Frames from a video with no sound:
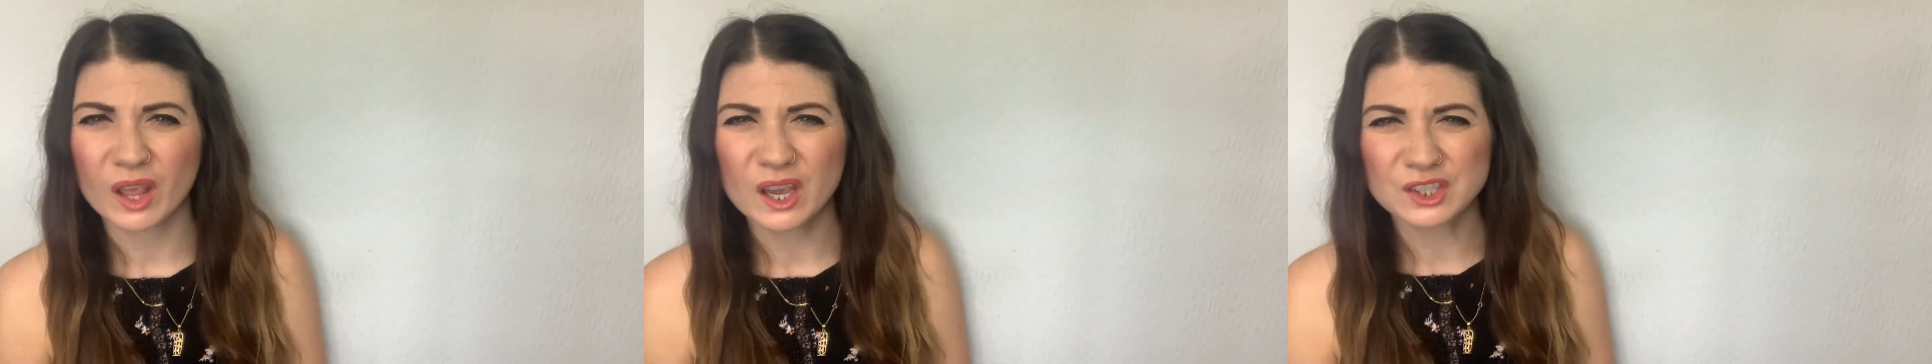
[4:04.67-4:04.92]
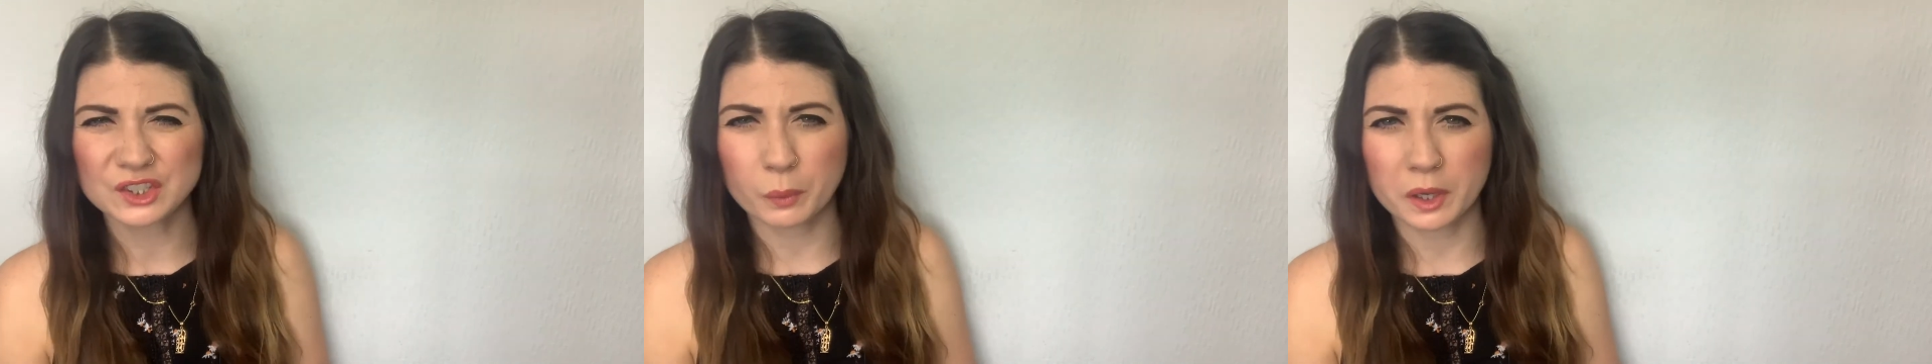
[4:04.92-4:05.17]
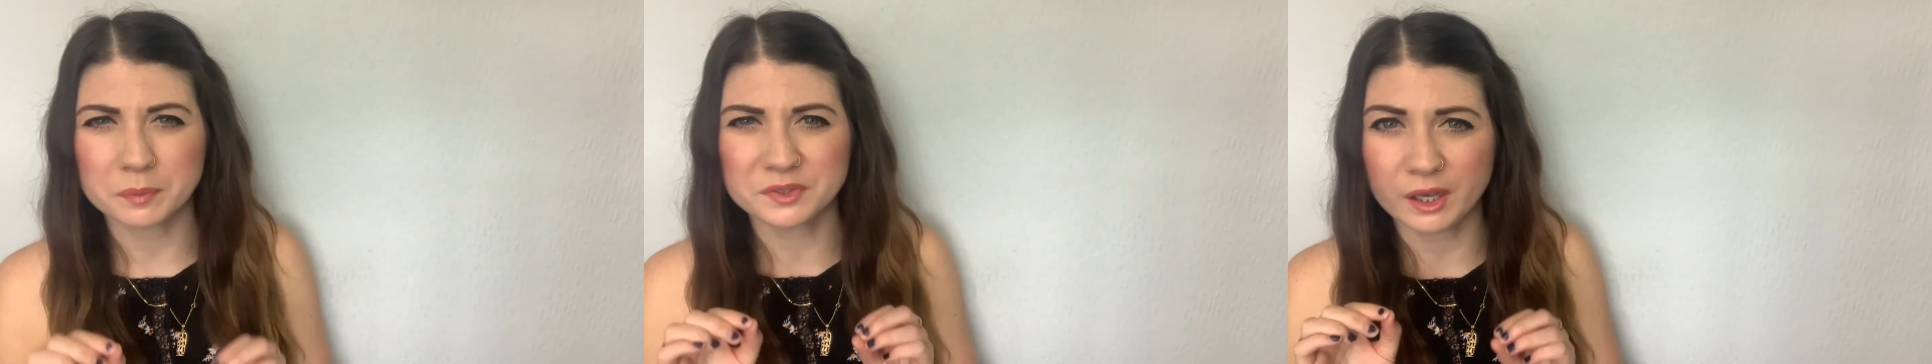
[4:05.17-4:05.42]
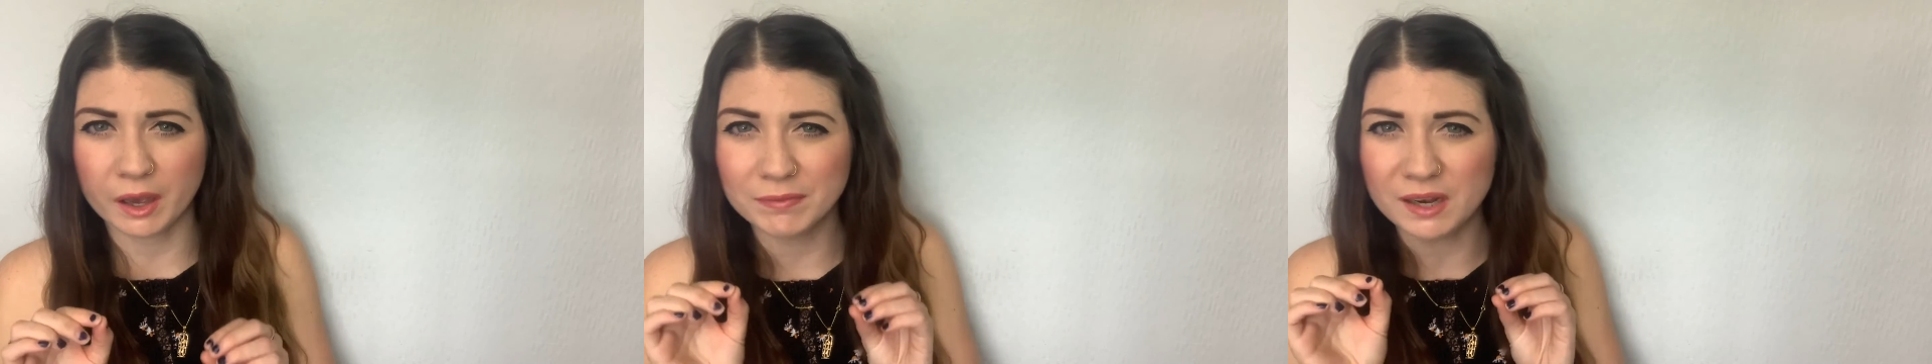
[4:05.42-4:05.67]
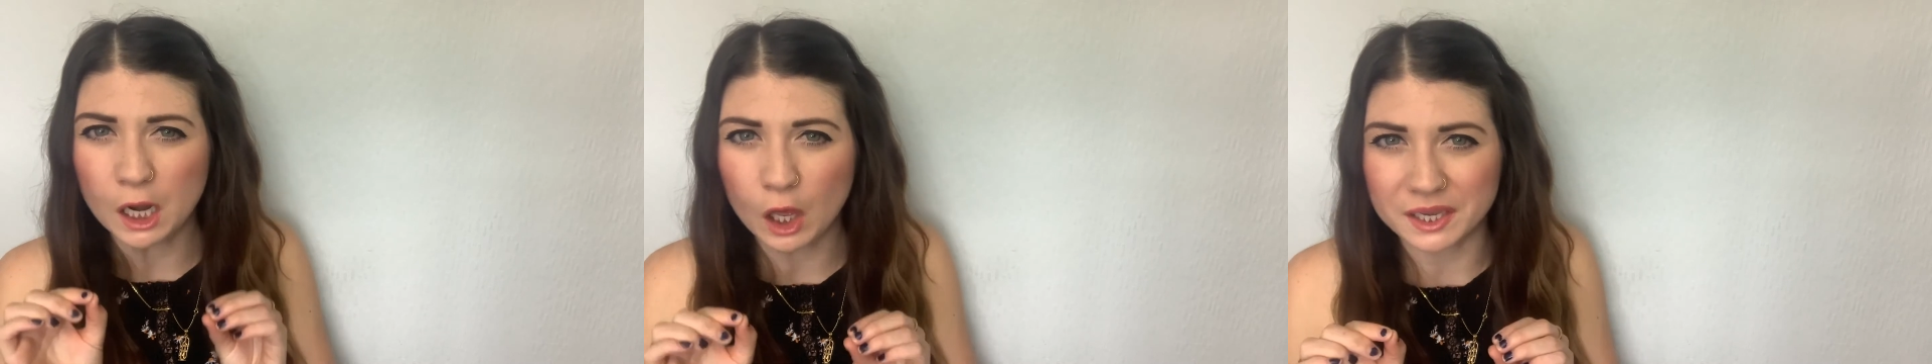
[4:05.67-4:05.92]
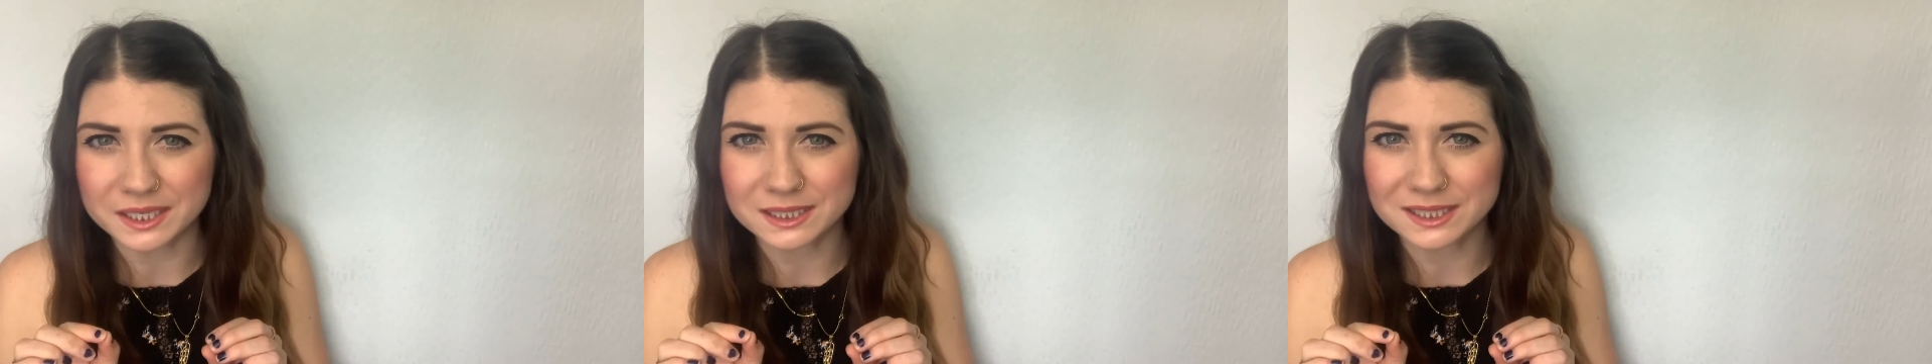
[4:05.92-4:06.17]
So we observe
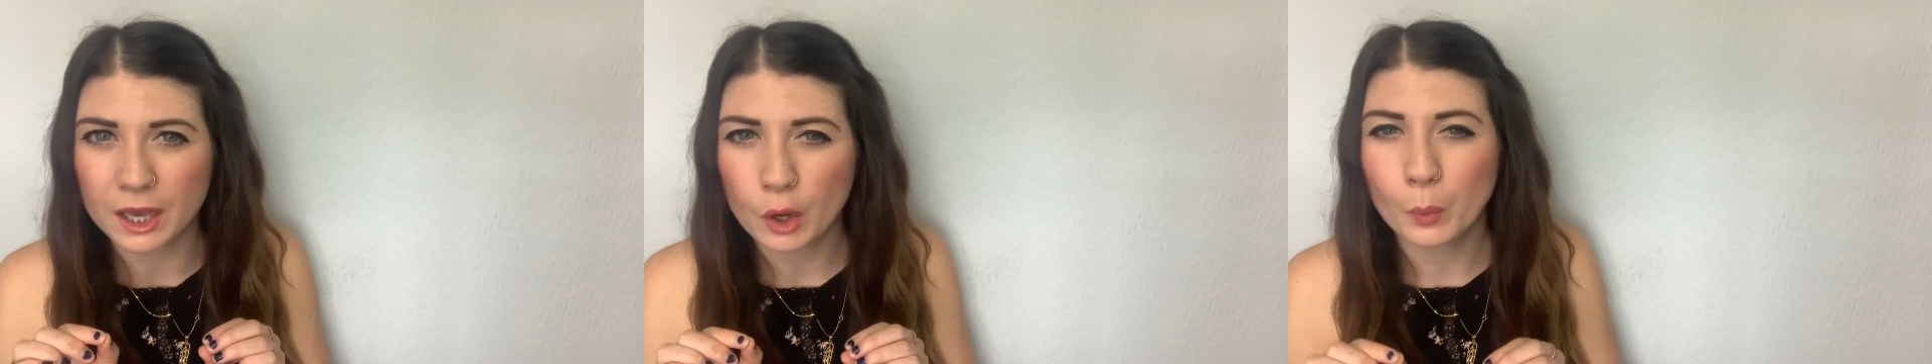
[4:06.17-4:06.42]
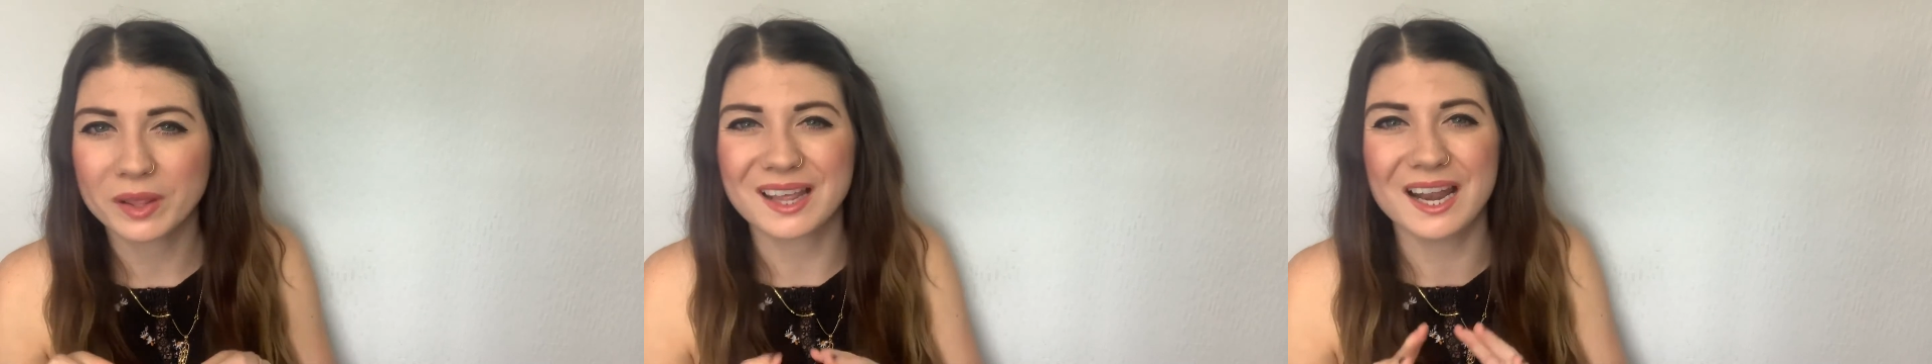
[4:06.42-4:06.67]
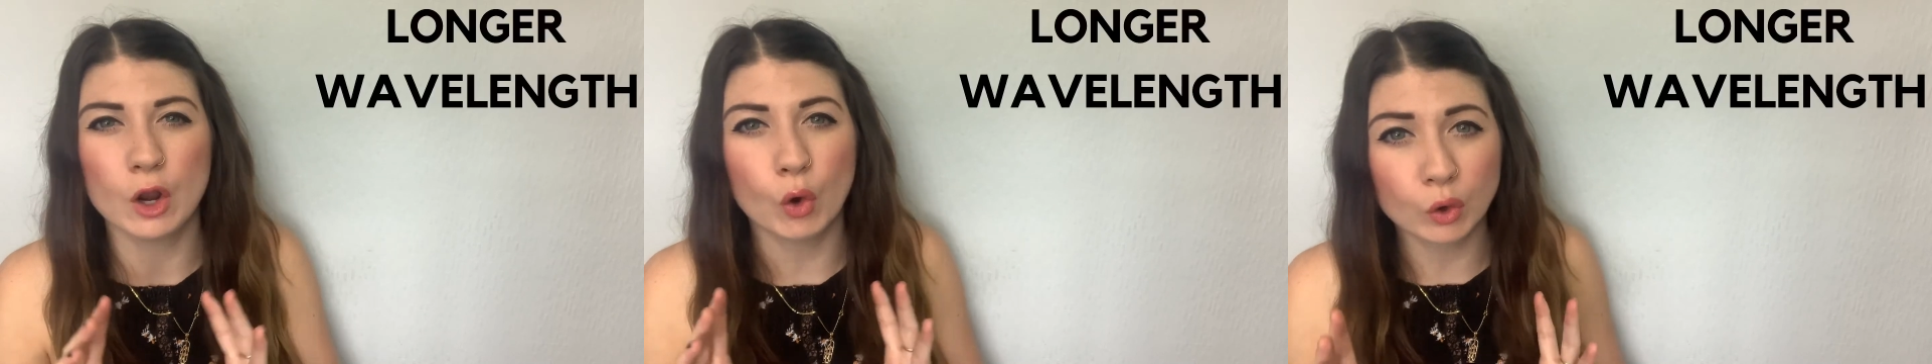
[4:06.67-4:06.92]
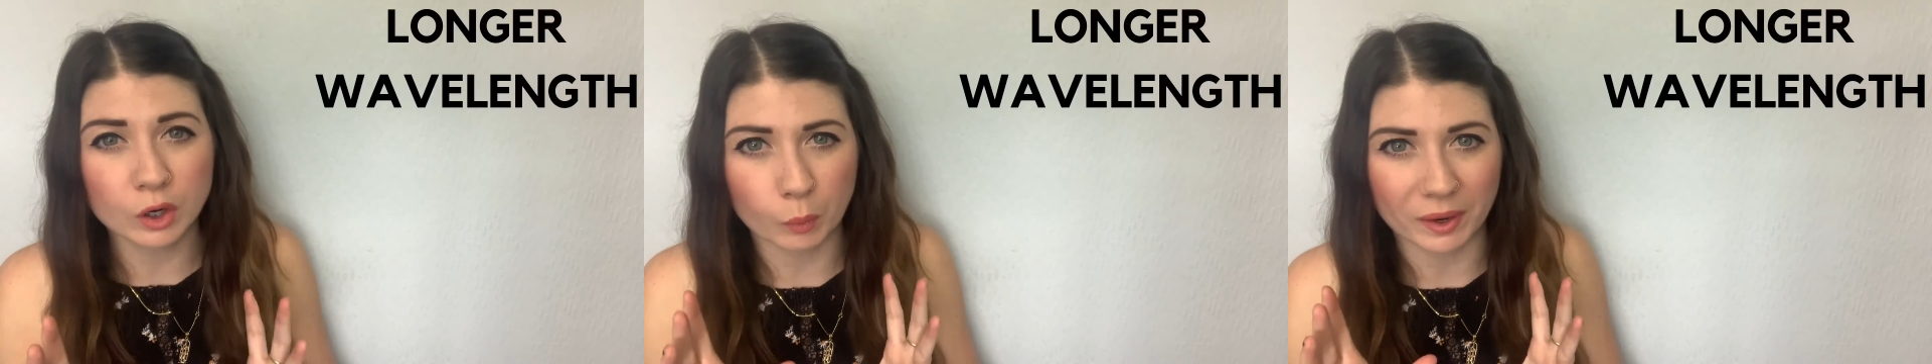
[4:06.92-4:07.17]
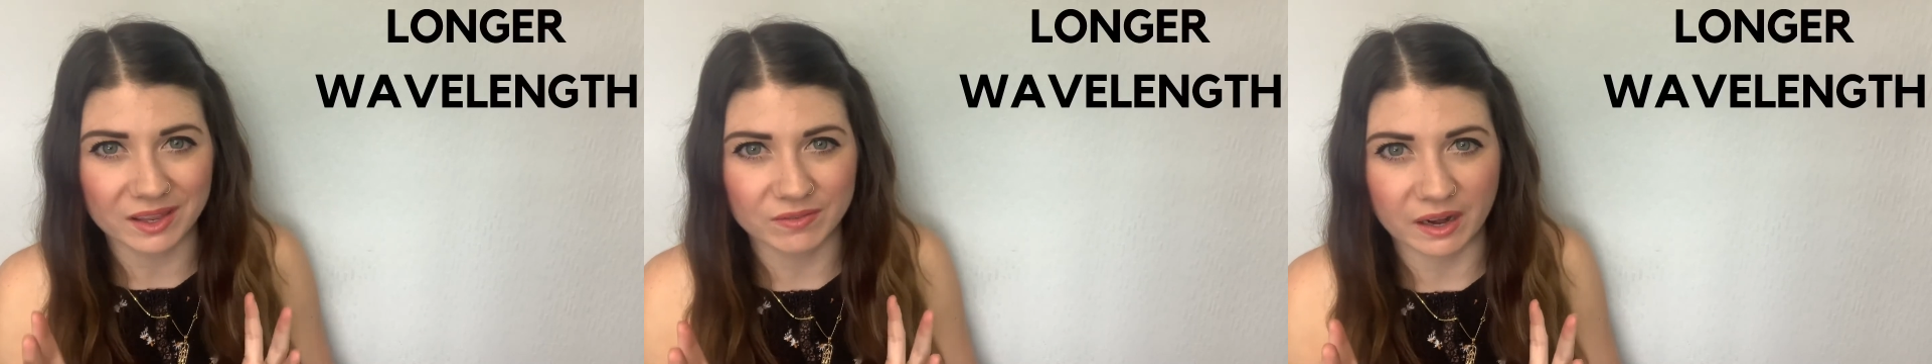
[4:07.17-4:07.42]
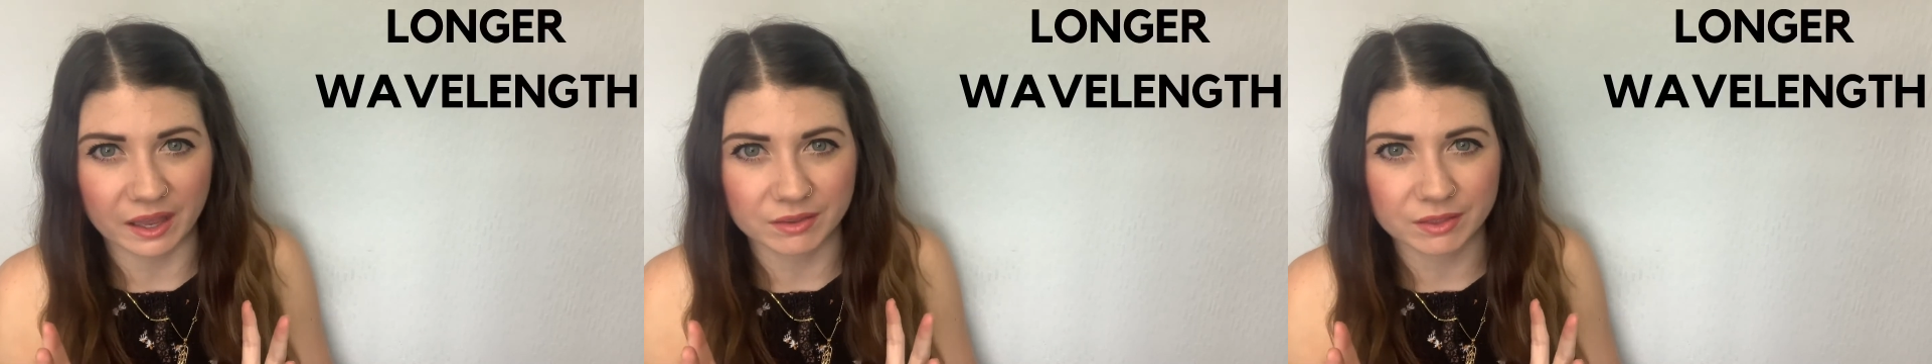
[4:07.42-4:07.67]
light with a longer
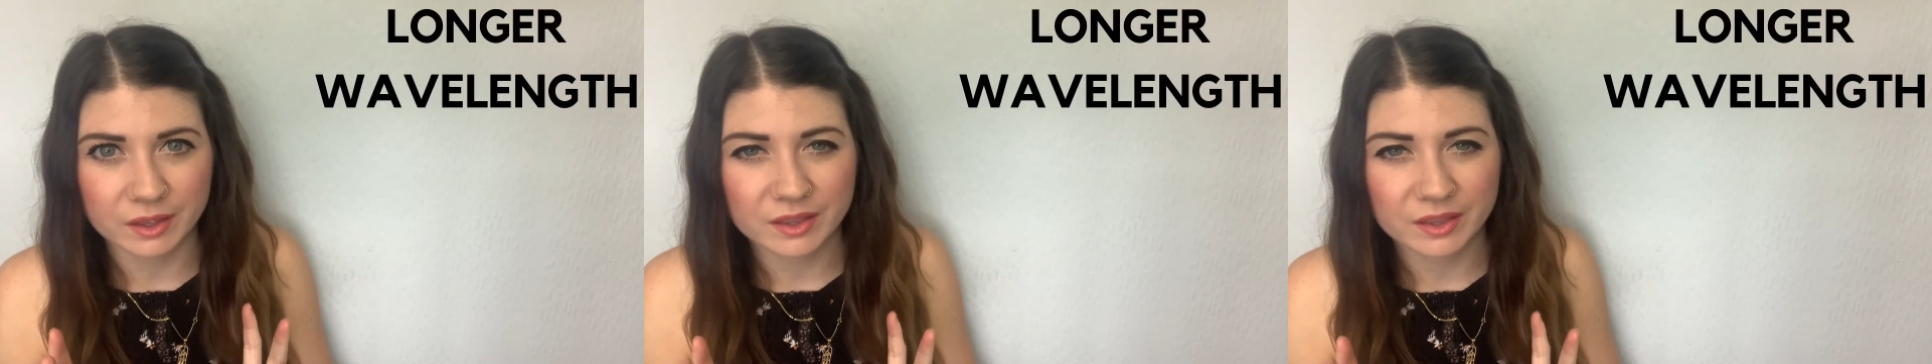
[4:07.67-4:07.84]
wavelength